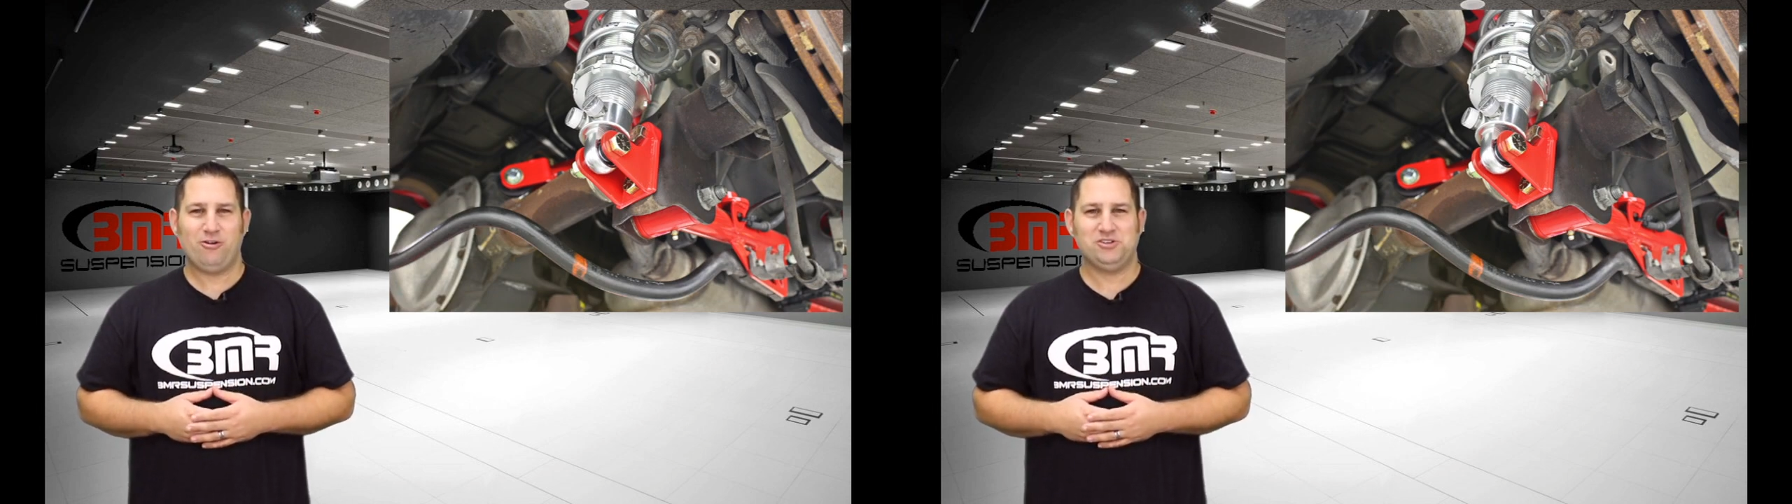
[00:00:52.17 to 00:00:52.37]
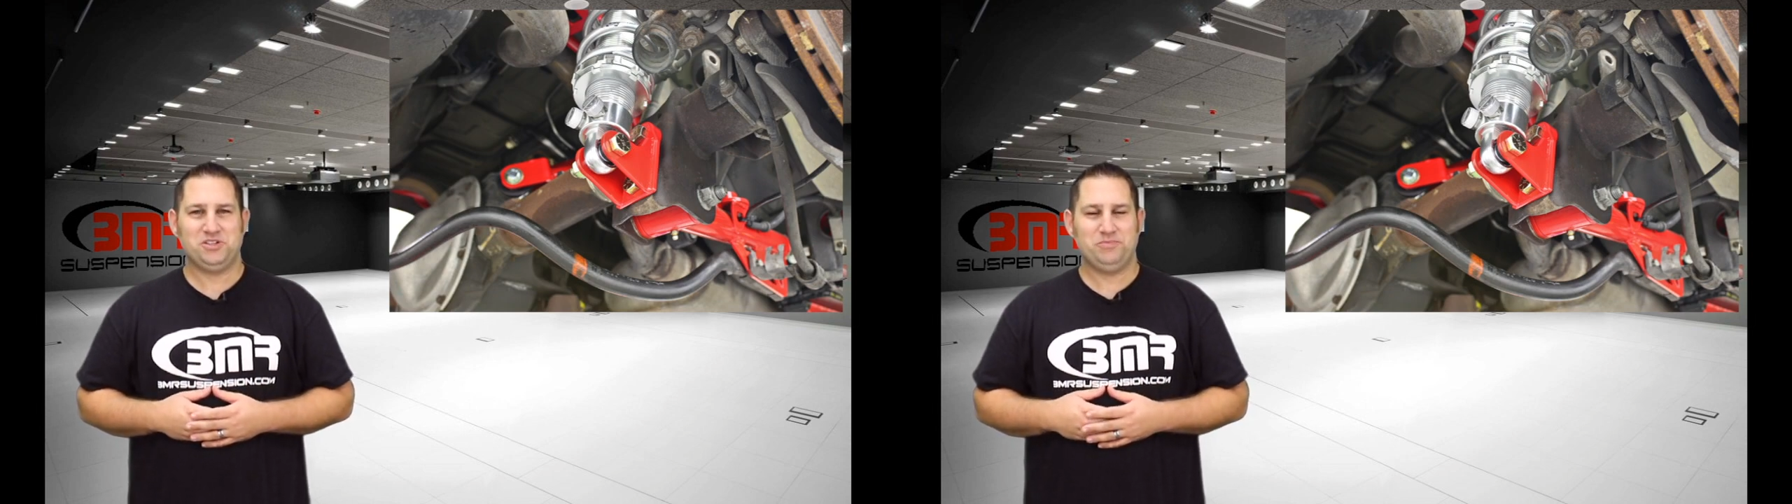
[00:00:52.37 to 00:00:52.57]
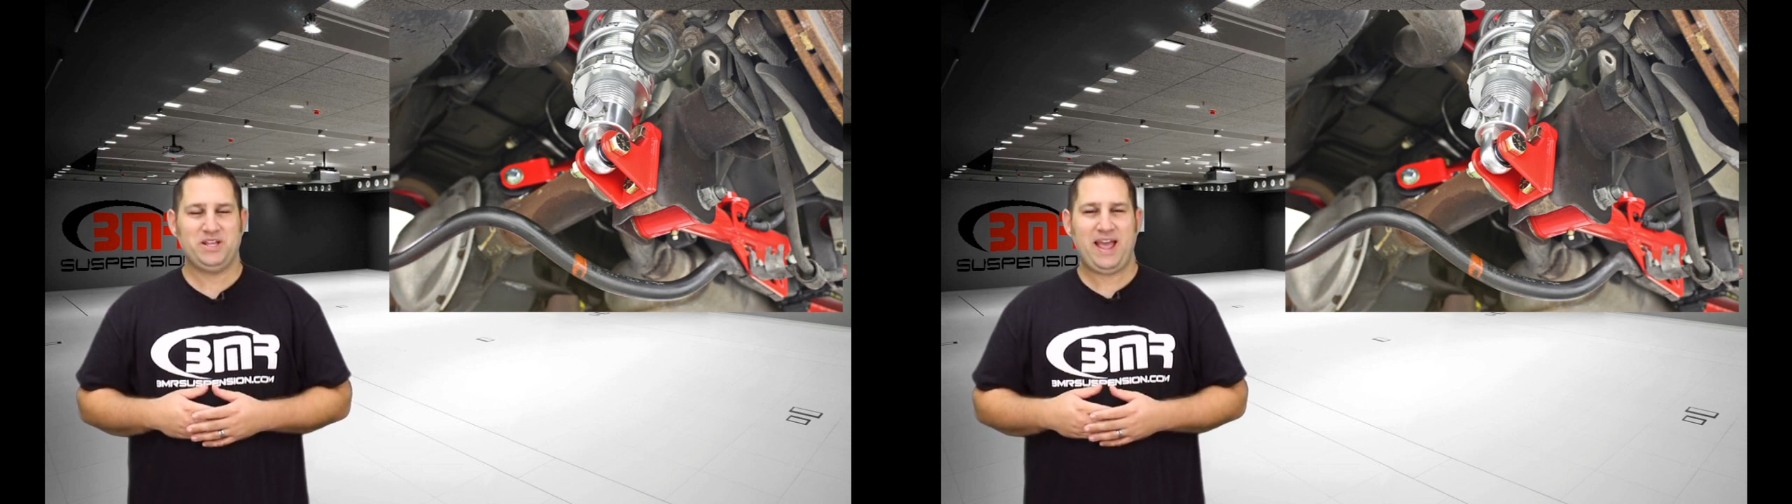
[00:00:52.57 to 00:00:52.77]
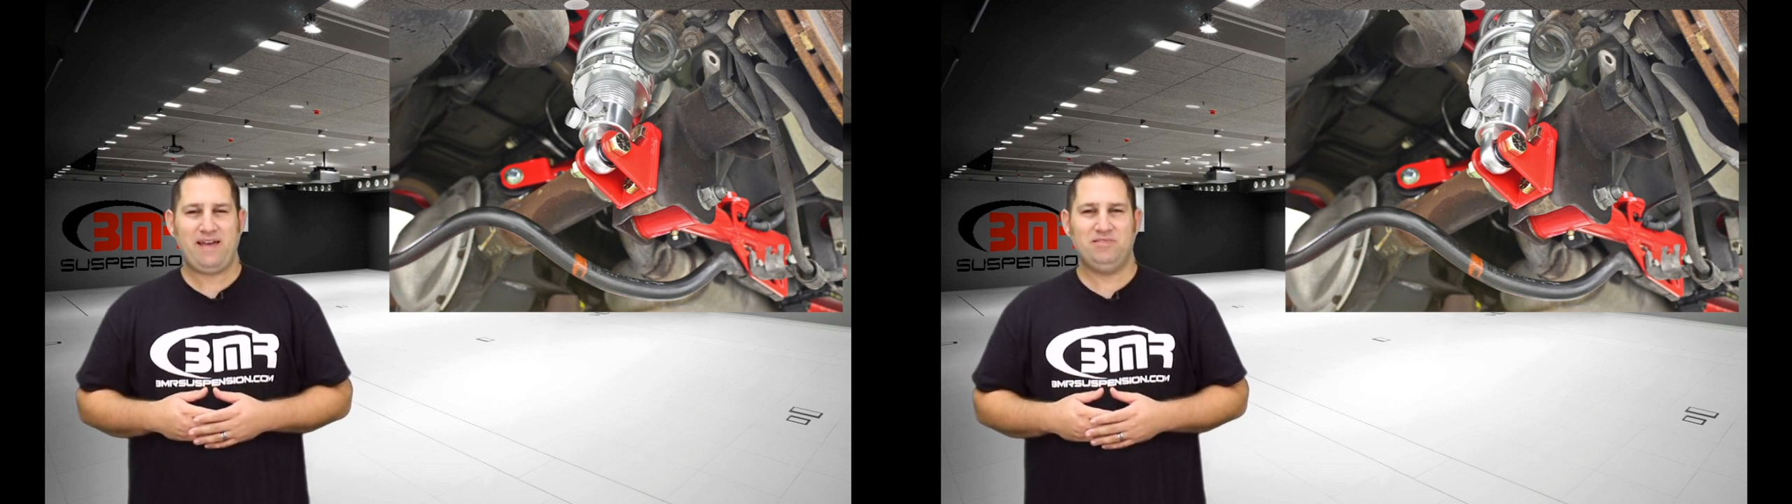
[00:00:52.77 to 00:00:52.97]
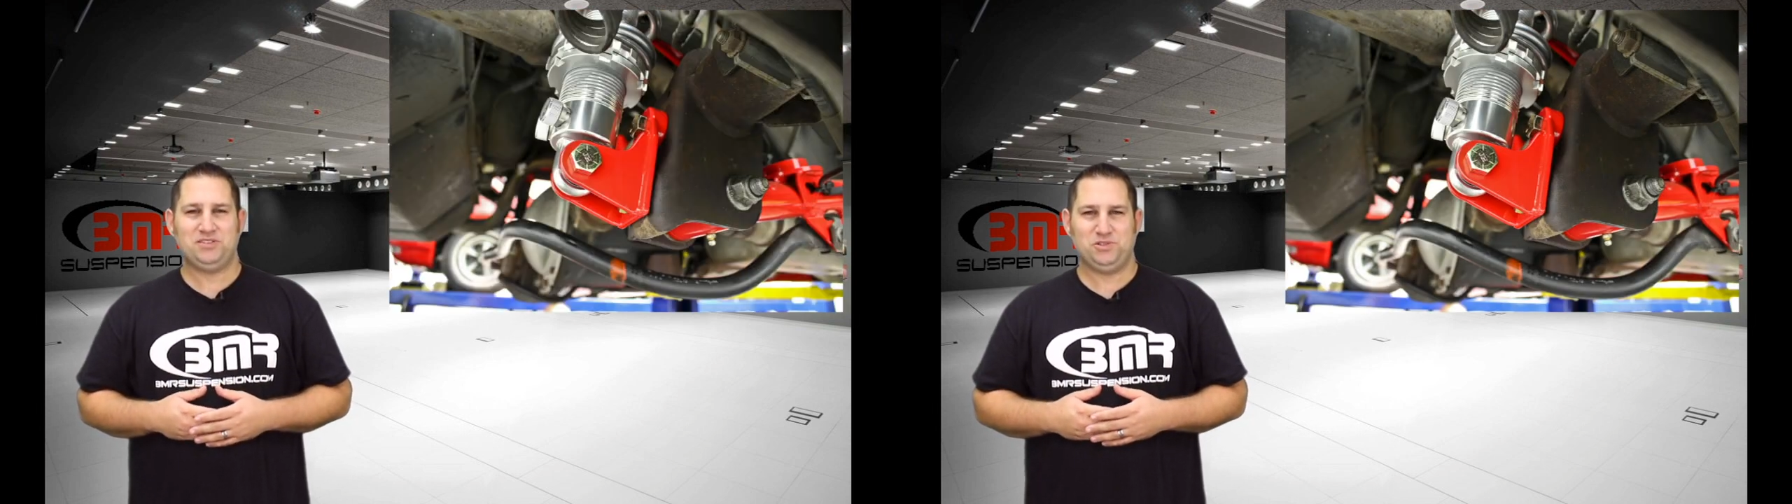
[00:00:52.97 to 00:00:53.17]
or simply
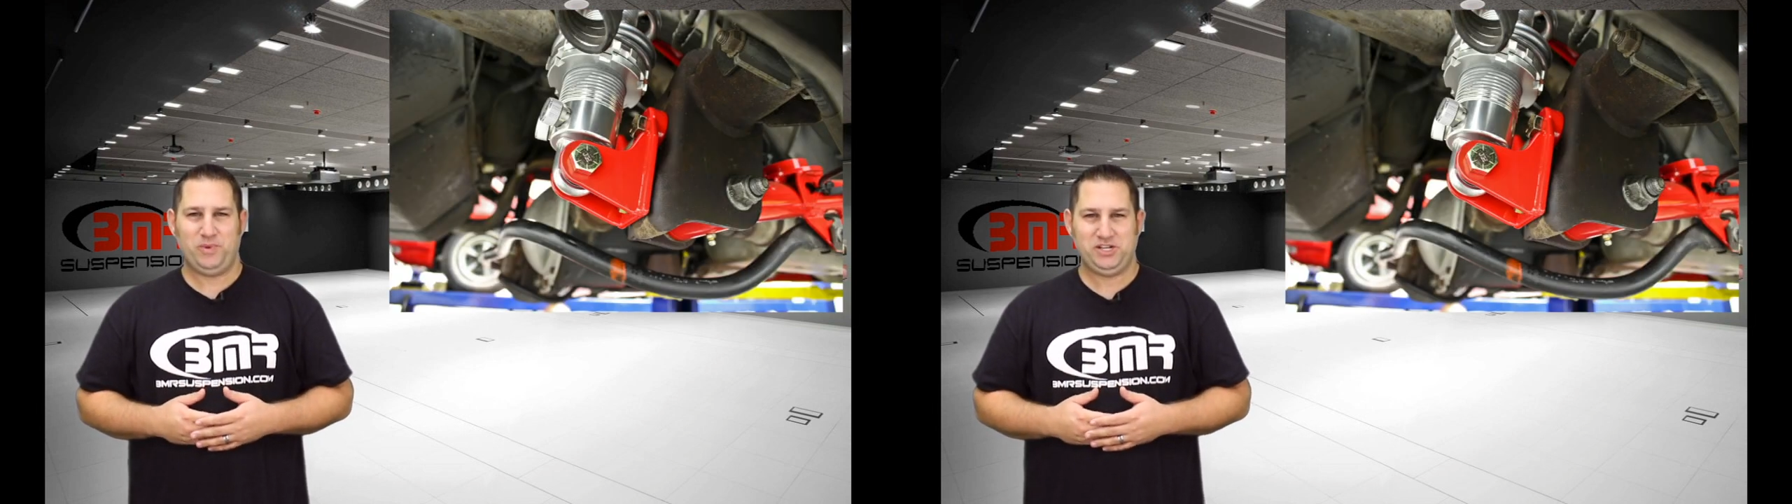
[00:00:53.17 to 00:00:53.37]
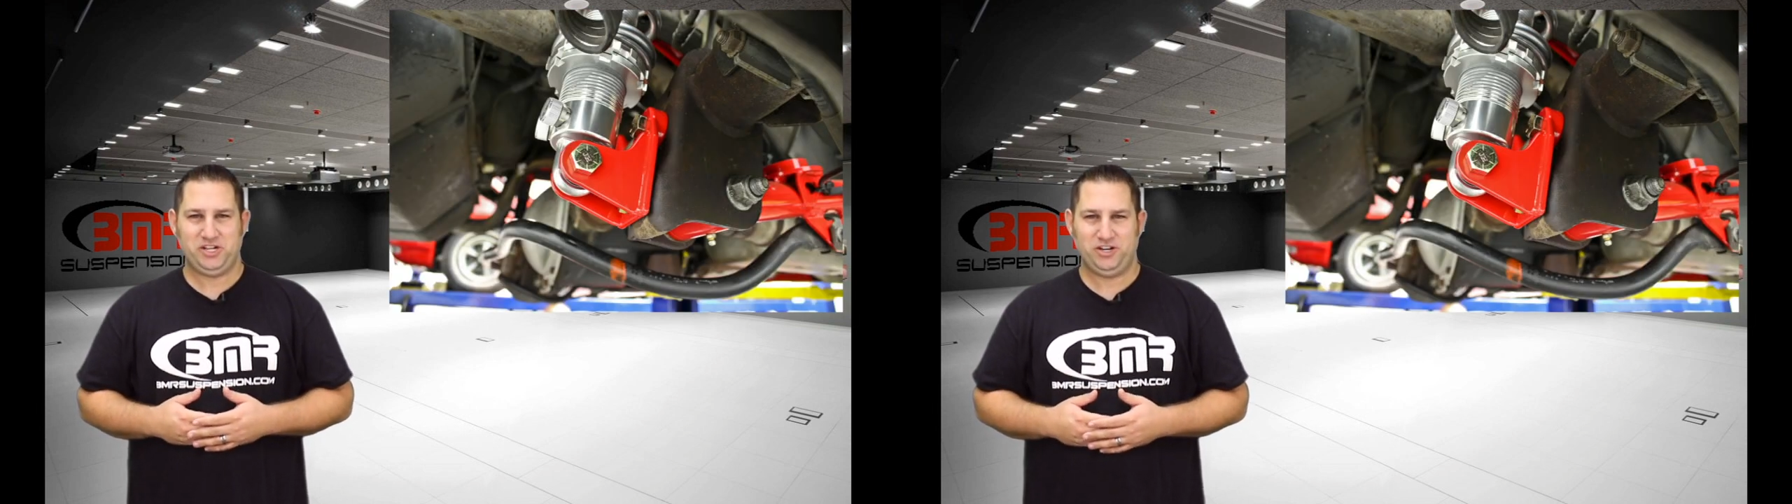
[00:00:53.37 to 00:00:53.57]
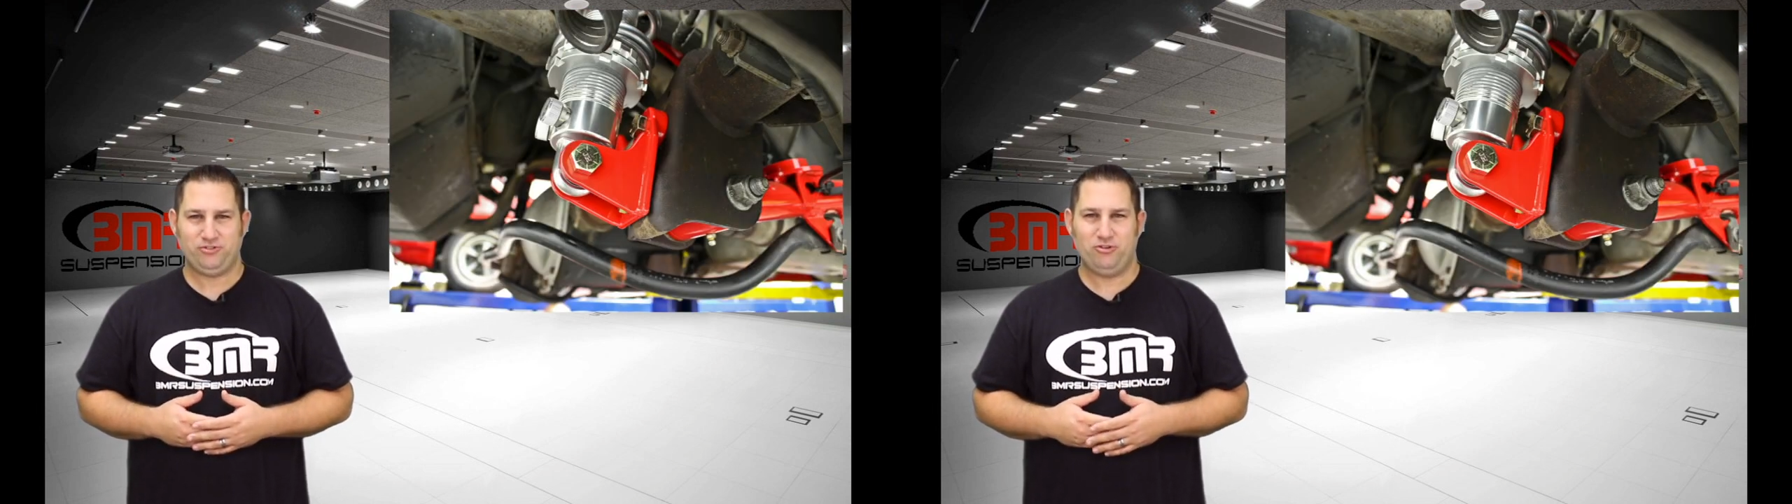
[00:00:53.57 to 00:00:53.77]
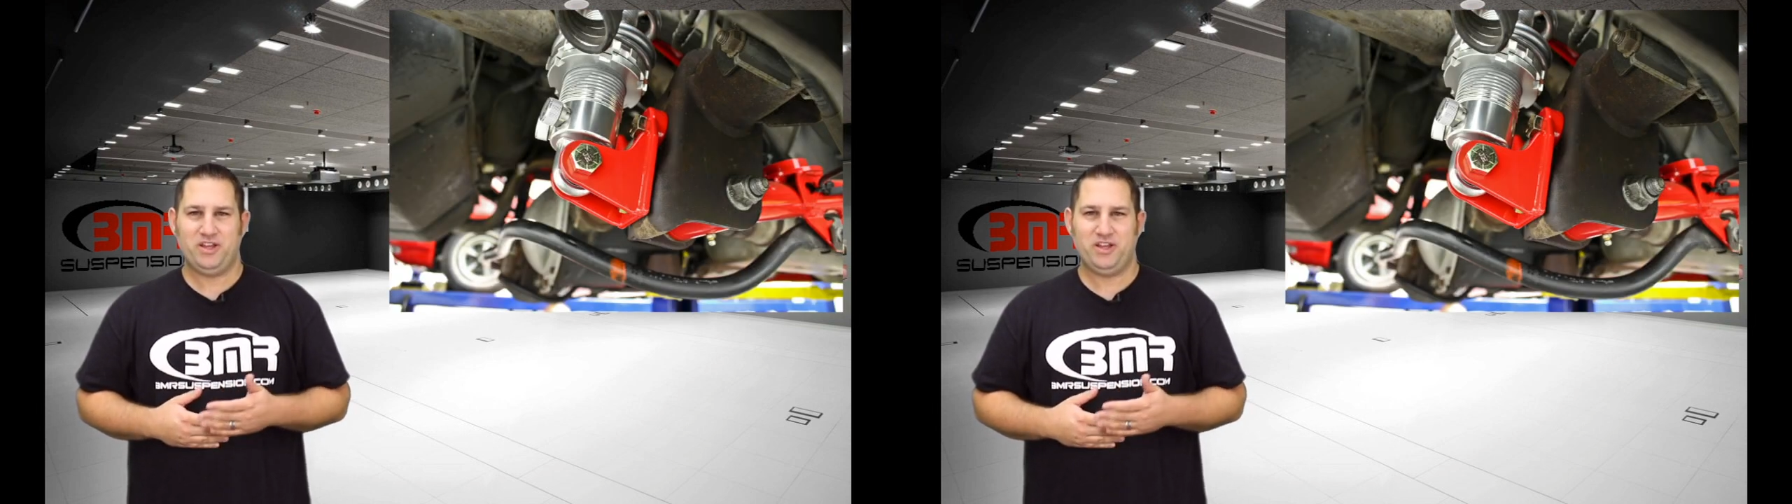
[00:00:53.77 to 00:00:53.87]
add the suspension control